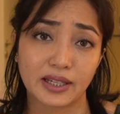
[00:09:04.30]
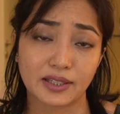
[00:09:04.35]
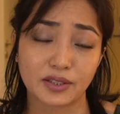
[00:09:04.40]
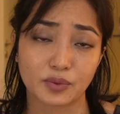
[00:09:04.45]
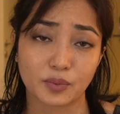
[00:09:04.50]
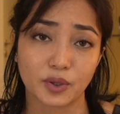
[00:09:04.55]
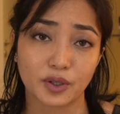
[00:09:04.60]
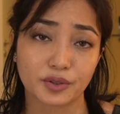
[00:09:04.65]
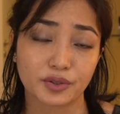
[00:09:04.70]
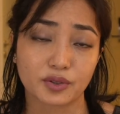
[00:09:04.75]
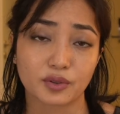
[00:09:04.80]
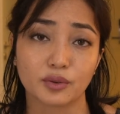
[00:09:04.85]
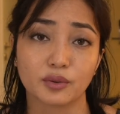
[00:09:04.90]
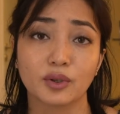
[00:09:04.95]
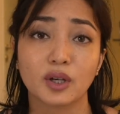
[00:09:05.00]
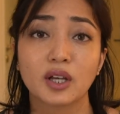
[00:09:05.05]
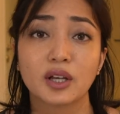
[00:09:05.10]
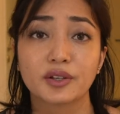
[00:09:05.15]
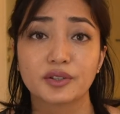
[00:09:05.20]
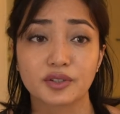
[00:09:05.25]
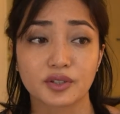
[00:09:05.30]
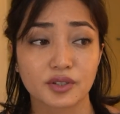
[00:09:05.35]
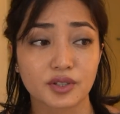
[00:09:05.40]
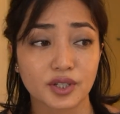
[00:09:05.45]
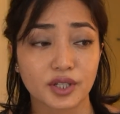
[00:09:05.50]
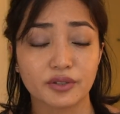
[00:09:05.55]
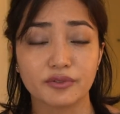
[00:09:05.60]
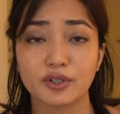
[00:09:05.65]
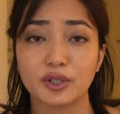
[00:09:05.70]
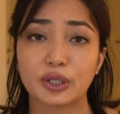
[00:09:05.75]
as well. So
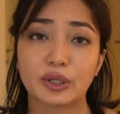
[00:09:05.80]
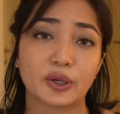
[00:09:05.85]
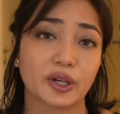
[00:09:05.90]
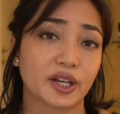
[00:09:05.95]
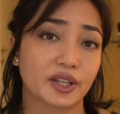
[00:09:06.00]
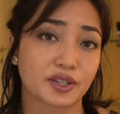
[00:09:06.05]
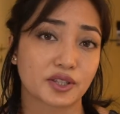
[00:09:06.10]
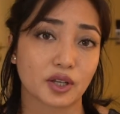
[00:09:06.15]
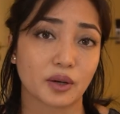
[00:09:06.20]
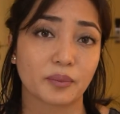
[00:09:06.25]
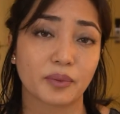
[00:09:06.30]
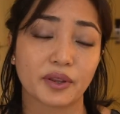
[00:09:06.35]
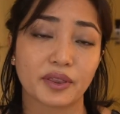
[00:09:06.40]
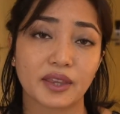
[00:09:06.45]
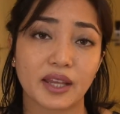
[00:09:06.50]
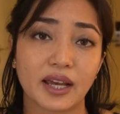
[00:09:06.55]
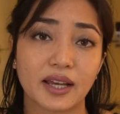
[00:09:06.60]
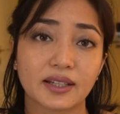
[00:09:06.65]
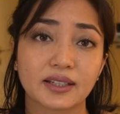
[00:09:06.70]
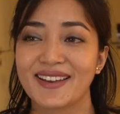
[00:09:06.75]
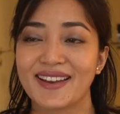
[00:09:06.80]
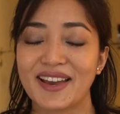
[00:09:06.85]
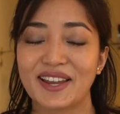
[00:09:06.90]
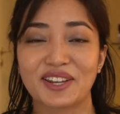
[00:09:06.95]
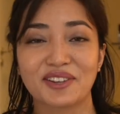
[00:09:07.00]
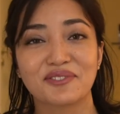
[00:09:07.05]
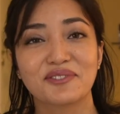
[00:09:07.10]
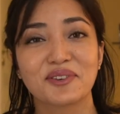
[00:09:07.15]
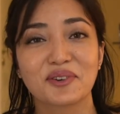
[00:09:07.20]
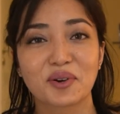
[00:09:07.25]
just giving you heads up on that.
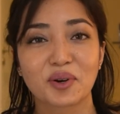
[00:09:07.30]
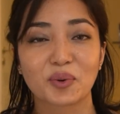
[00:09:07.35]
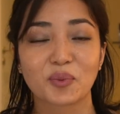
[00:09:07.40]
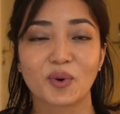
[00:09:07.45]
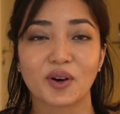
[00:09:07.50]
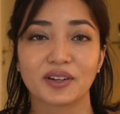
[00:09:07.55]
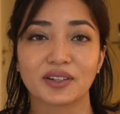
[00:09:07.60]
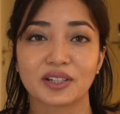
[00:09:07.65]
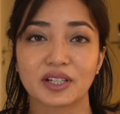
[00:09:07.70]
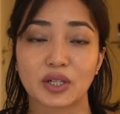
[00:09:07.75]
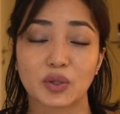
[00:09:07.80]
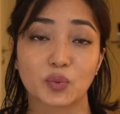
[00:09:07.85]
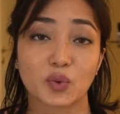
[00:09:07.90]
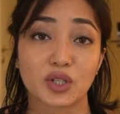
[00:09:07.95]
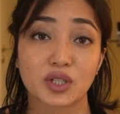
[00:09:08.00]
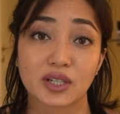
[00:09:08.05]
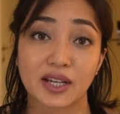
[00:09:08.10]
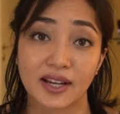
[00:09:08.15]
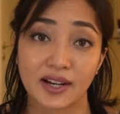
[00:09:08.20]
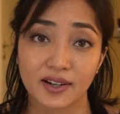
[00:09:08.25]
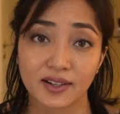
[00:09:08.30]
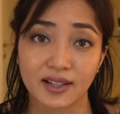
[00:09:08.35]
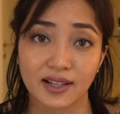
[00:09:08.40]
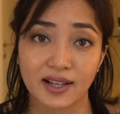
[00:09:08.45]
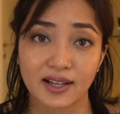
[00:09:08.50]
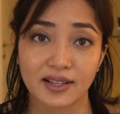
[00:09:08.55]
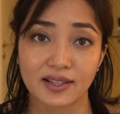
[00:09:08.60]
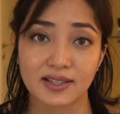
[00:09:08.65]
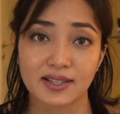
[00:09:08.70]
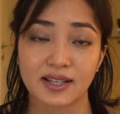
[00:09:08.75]
And if you are wondering which
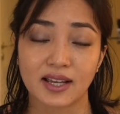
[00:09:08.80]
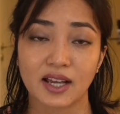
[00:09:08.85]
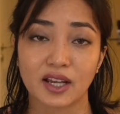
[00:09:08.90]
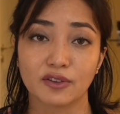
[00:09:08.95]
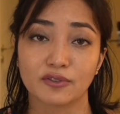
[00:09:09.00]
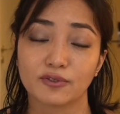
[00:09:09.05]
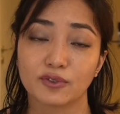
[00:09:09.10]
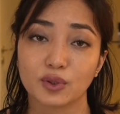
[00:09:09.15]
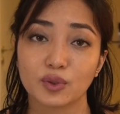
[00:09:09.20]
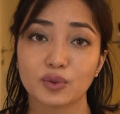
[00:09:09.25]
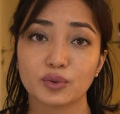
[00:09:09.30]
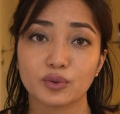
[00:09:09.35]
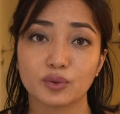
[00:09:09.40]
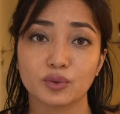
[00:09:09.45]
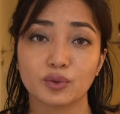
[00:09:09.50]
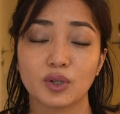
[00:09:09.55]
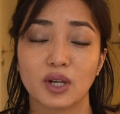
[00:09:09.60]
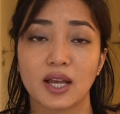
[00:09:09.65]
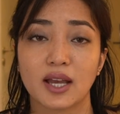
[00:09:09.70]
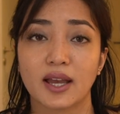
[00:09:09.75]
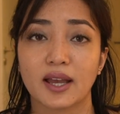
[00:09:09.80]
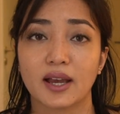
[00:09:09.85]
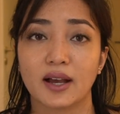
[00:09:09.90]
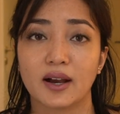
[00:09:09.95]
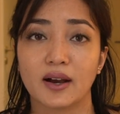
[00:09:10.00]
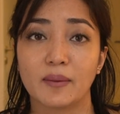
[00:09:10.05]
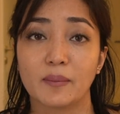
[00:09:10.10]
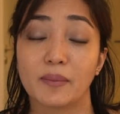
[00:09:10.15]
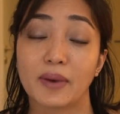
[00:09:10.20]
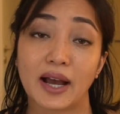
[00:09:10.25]
airlines I flew,
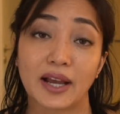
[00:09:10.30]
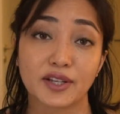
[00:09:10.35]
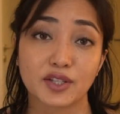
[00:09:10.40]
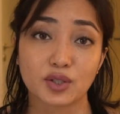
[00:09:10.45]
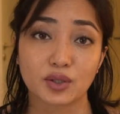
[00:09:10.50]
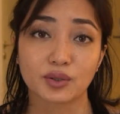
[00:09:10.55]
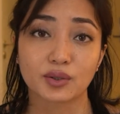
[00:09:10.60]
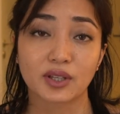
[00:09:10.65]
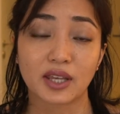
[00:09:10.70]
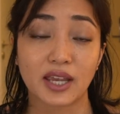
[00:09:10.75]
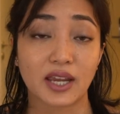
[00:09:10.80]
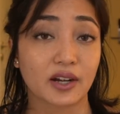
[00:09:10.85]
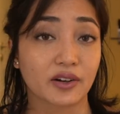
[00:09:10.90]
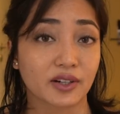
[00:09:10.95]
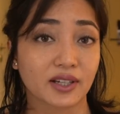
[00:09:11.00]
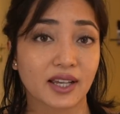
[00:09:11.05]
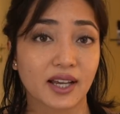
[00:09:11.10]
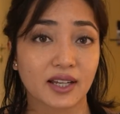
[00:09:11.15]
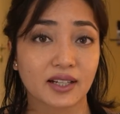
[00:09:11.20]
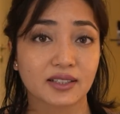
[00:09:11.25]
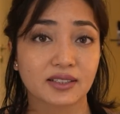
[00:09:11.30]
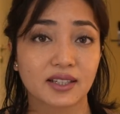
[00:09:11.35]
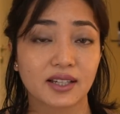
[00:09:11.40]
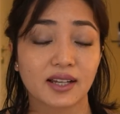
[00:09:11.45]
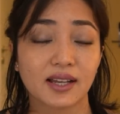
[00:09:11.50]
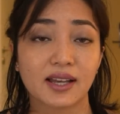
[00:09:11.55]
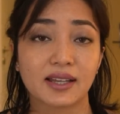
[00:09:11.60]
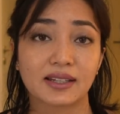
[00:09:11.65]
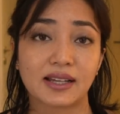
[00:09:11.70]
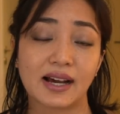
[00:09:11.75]
I took Air
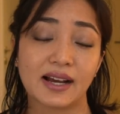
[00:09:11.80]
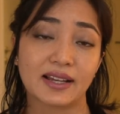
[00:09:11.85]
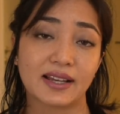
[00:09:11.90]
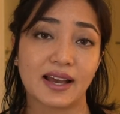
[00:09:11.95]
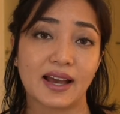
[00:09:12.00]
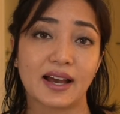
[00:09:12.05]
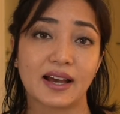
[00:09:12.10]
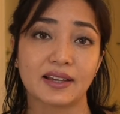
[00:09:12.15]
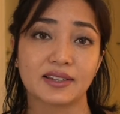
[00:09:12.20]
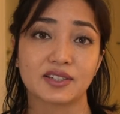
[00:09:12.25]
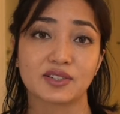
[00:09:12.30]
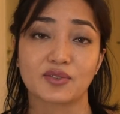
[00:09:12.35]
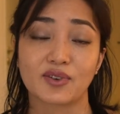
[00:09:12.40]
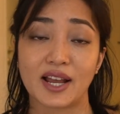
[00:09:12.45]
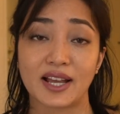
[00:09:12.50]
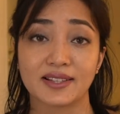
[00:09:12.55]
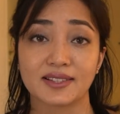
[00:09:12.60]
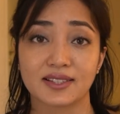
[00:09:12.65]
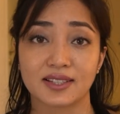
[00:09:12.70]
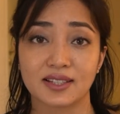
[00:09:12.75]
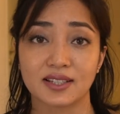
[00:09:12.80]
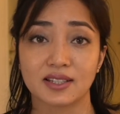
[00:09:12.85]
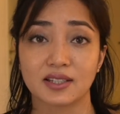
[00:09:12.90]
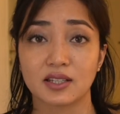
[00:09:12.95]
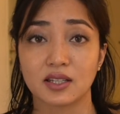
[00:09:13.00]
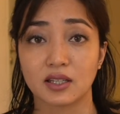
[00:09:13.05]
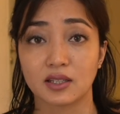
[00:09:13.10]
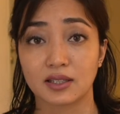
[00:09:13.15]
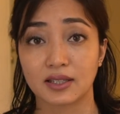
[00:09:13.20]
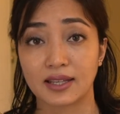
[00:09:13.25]
Canada, and I had transit
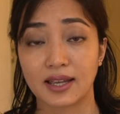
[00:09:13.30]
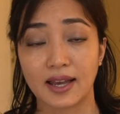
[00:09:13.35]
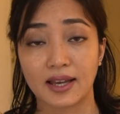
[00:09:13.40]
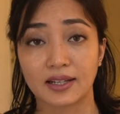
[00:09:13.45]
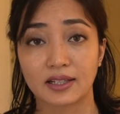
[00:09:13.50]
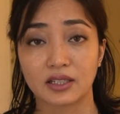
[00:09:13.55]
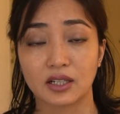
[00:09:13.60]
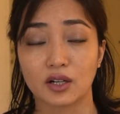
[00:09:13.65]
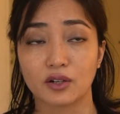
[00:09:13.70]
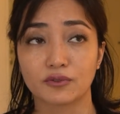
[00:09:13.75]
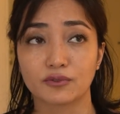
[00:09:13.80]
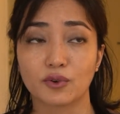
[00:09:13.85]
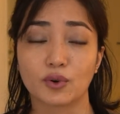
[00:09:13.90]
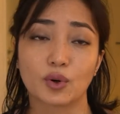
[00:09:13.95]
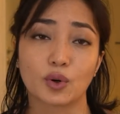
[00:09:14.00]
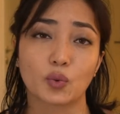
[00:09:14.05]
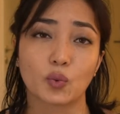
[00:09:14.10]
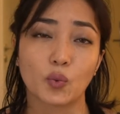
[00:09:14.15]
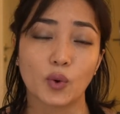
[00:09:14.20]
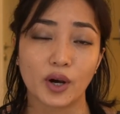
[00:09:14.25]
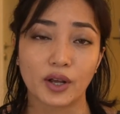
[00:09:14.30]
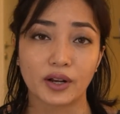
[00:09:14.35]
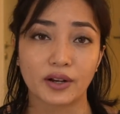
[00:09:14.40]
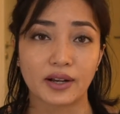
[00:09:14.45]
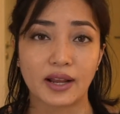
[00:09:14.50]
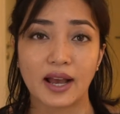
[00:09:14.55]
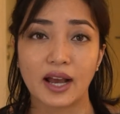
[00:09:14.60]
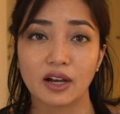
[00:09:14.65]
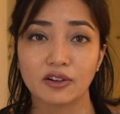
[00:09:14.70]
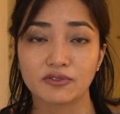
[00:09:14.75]
in Canada for
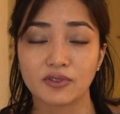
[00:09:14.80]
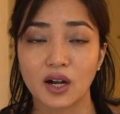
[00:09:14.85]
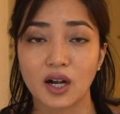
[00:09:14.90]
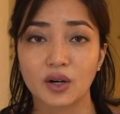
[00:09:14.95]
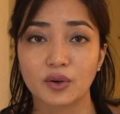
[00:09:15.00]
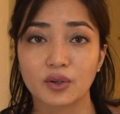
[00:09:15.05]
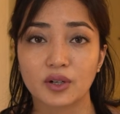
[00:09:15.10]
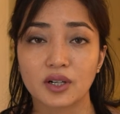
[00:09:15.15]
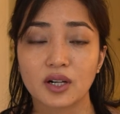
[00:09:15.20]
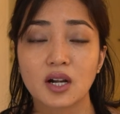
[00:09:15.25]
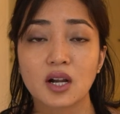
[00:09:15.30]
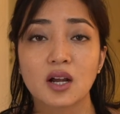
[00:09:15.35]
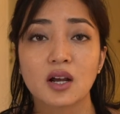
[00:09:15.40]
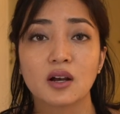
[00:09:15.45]
1.5 hours.